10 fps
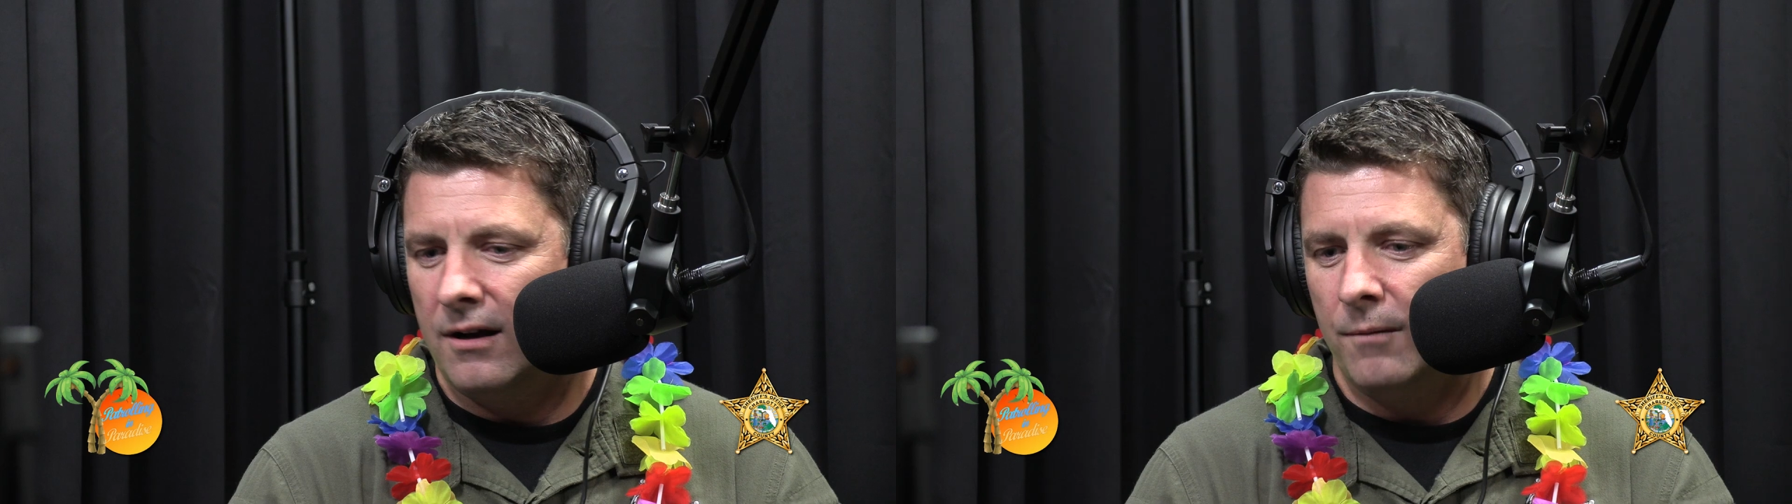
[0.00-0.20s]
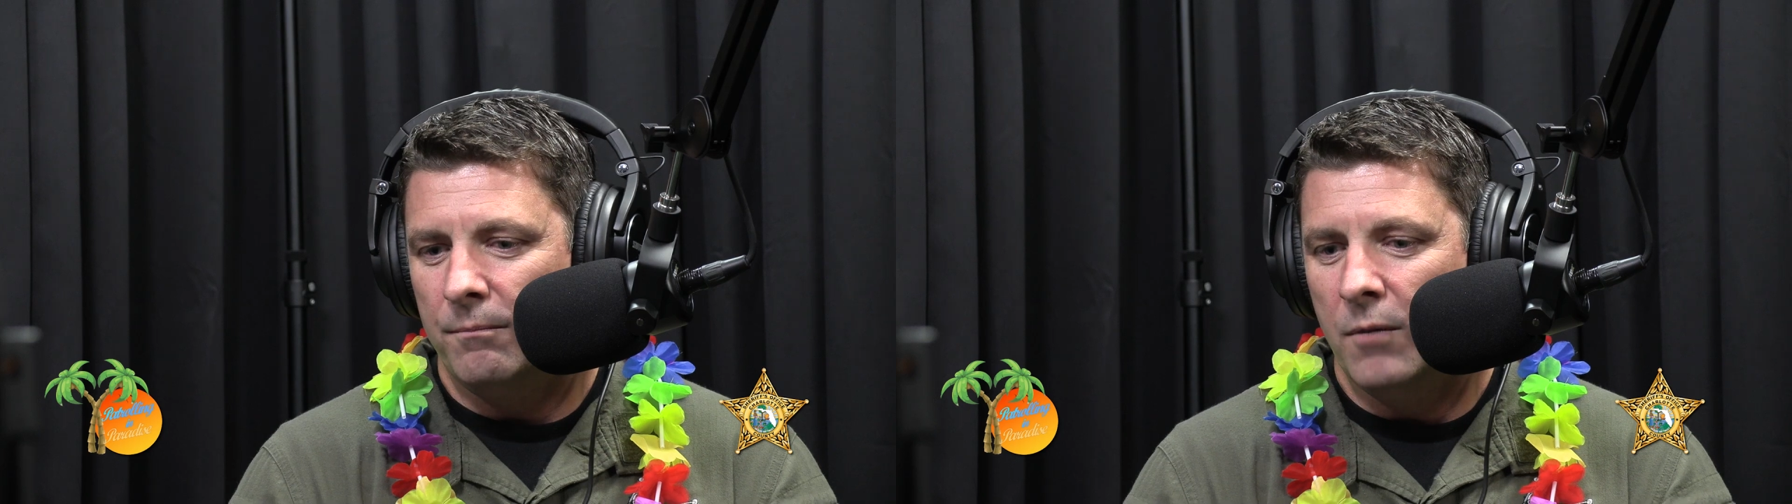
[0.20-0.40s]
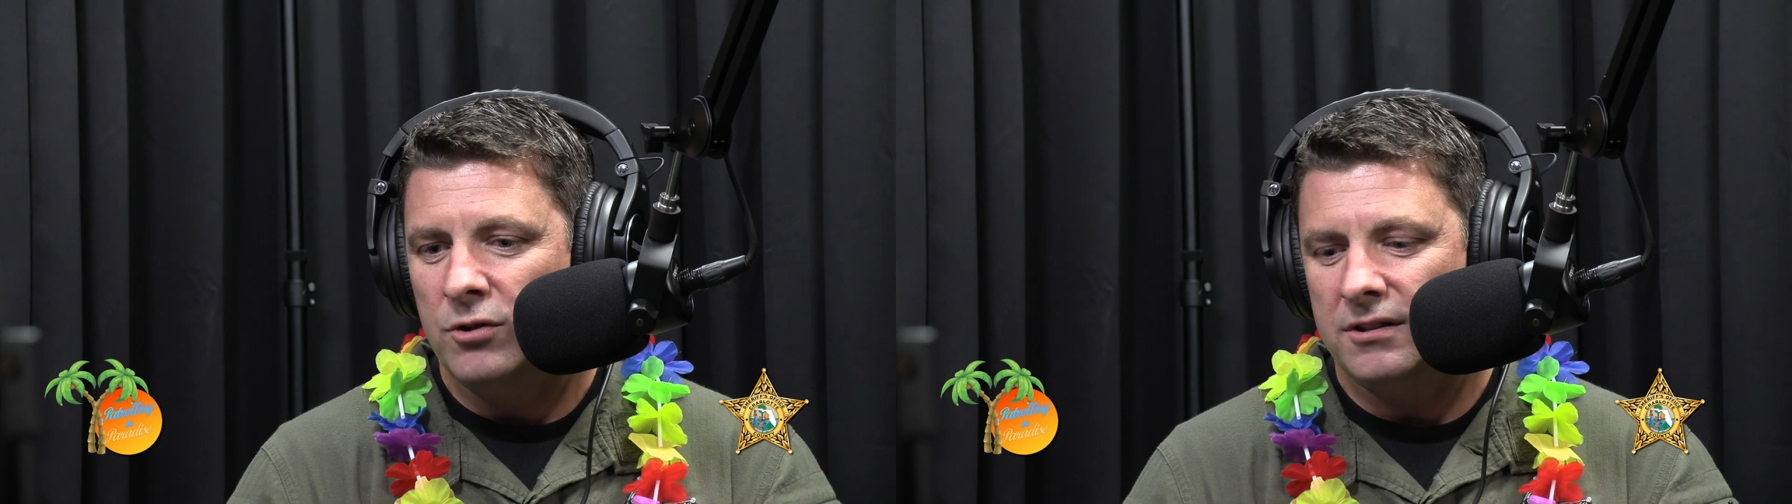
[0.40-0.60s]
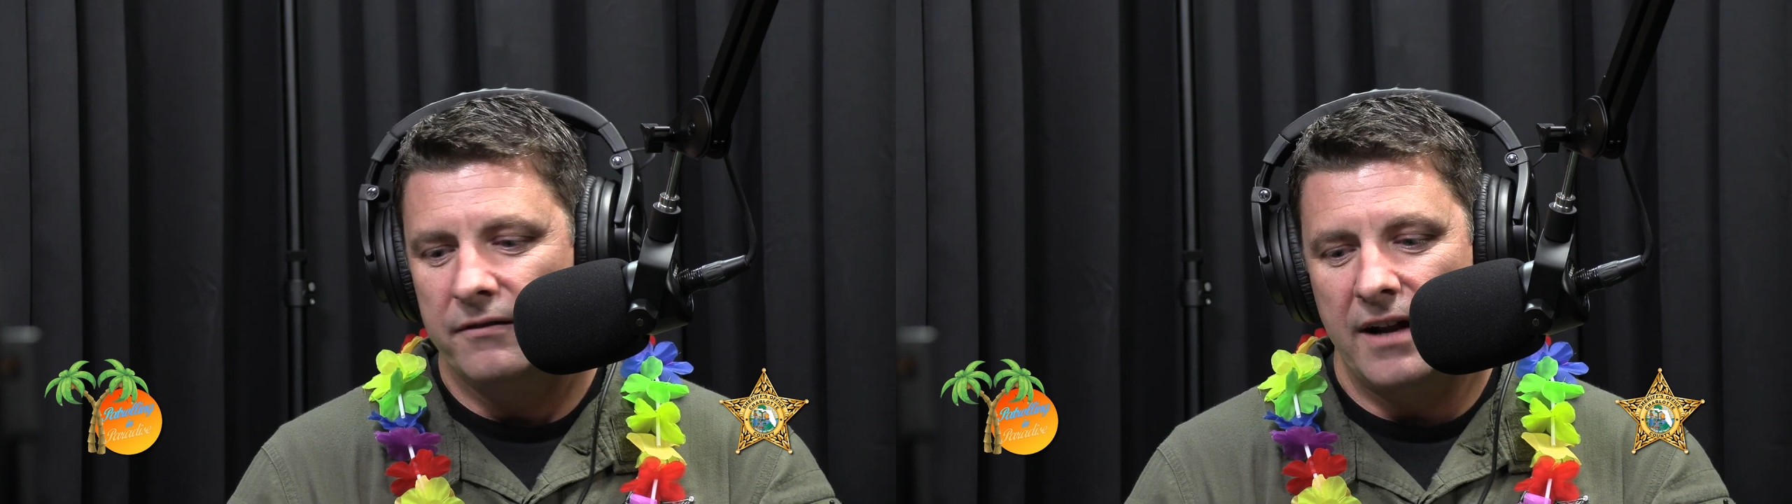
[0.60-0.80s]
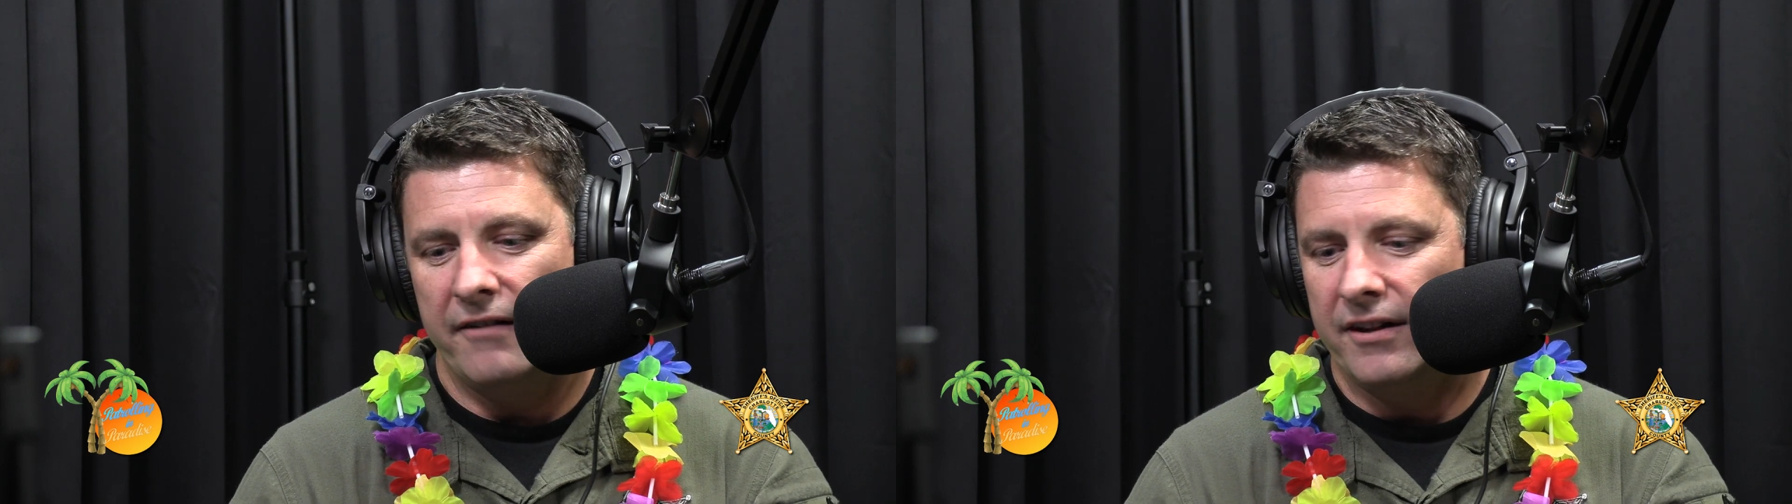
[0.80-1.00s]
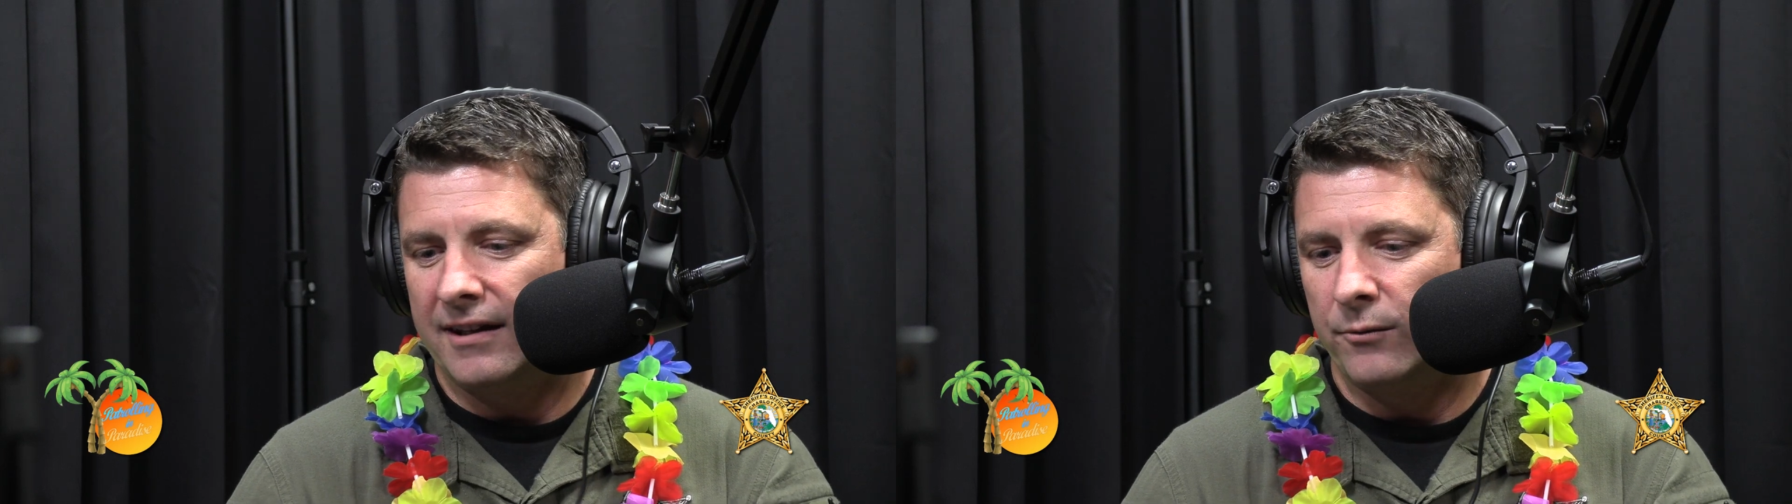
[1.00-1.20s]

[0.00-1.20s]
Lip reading: most of everything